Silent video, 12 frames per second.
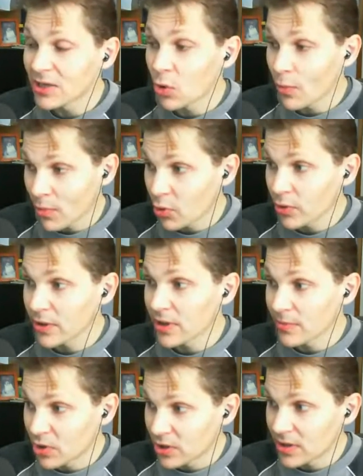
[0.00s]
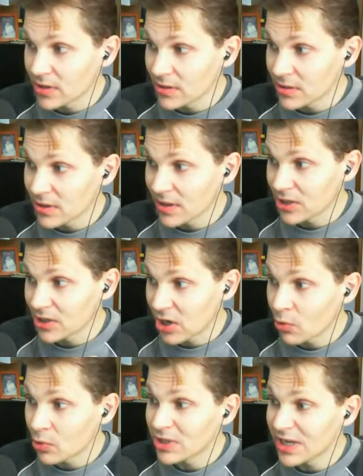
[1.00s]
Marauder community, and they
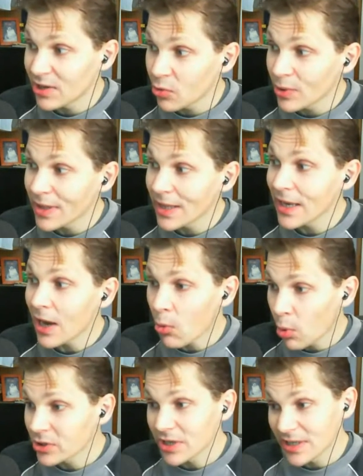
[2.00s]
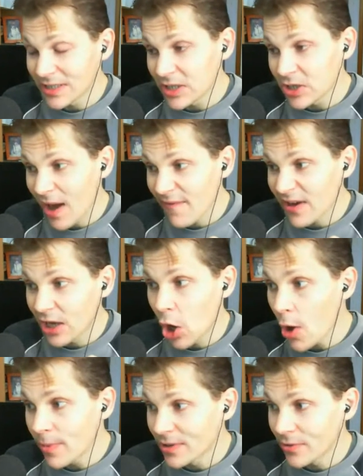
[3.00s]
genuinely want to continue having an
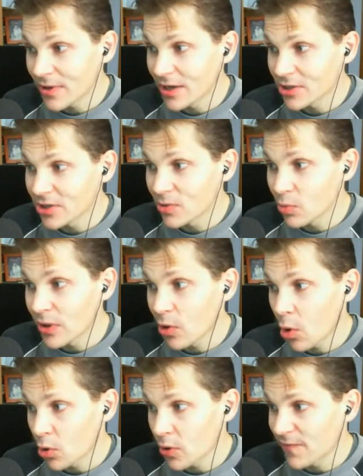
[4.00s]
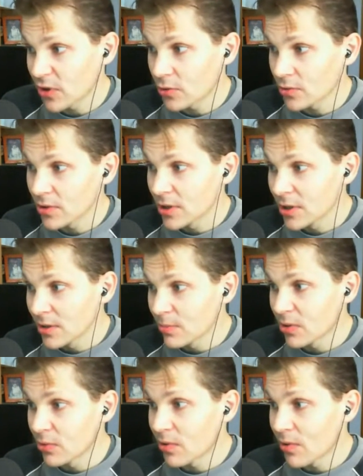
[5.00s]
open discussion with all of you,
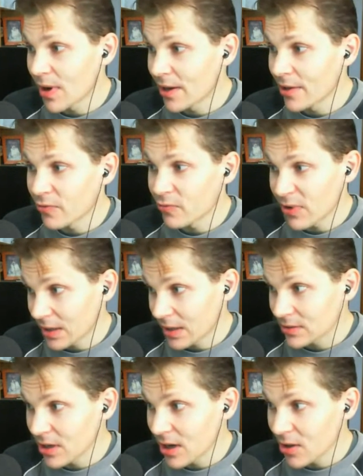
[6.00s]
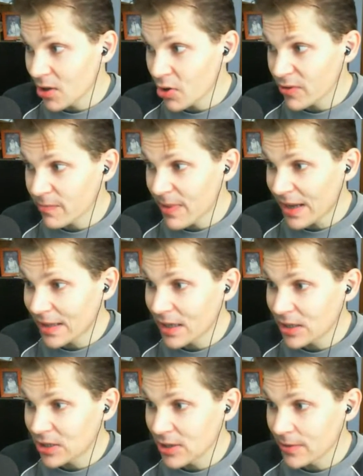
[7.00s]
but it requires regular dialogue,
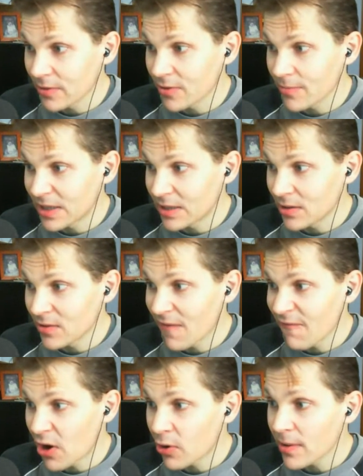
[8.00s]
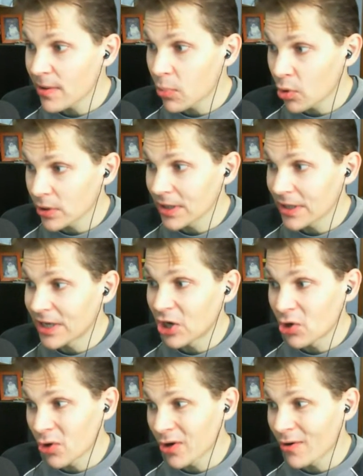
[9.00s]
respecting each other's opinions, and very importantly,
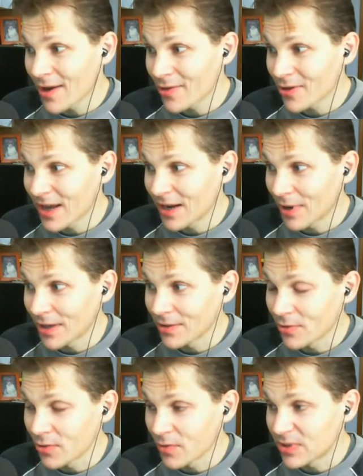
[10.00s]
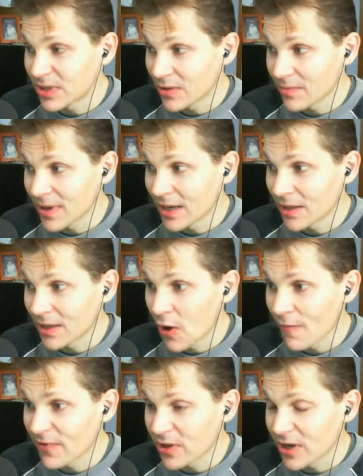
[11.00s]
not harassing anyone who's participating in the
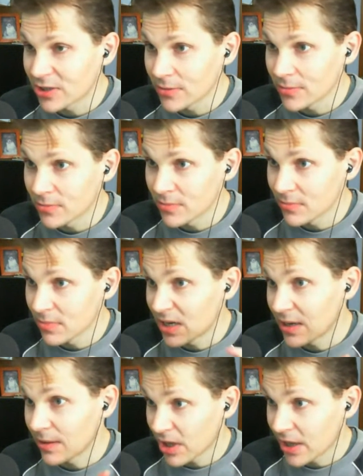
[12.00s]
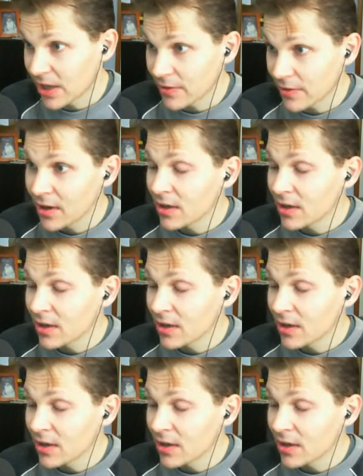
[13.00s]
conversation, meaning players.